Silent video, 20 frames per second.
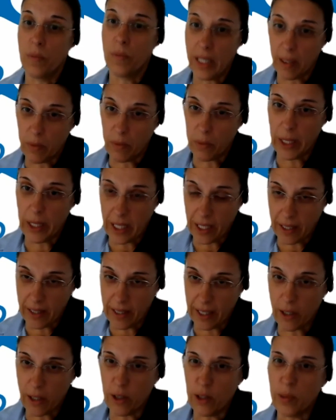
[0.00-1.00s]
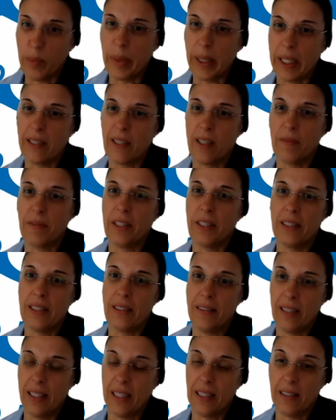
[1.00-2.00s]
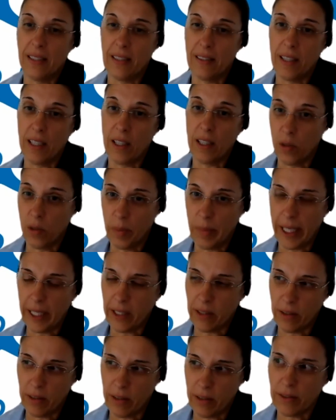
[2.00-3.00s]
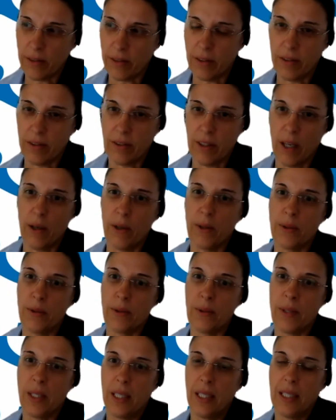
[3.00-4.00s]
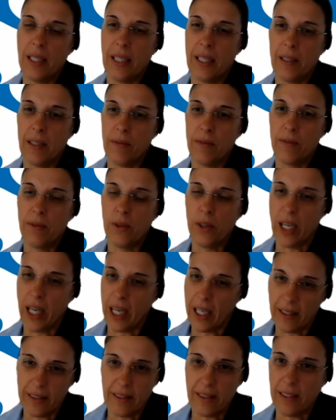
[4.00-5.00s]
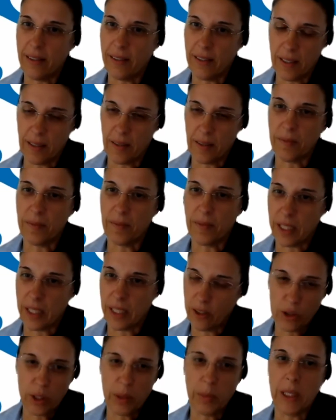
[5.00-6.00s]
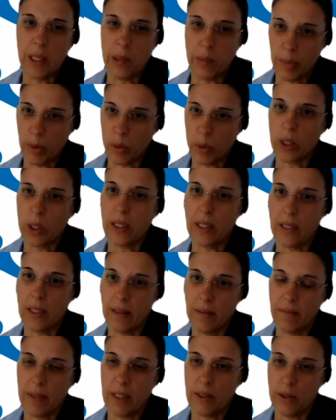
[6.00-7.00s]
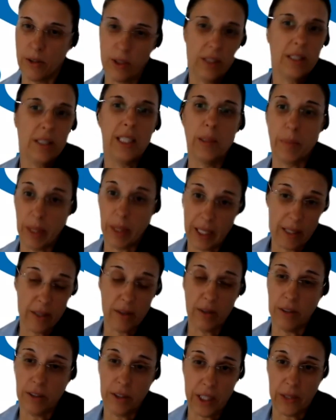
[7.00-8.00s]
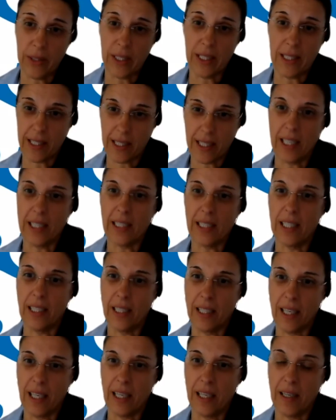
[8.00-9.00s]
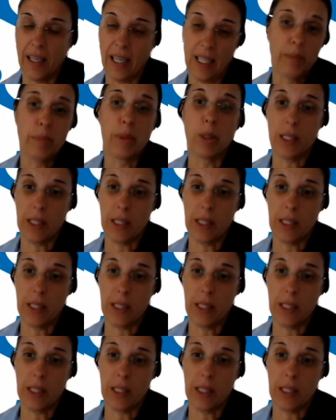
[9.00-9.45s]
where the culprit of the disease is the glomerulus. So for us, it's extremely important to keep continuing studying Alport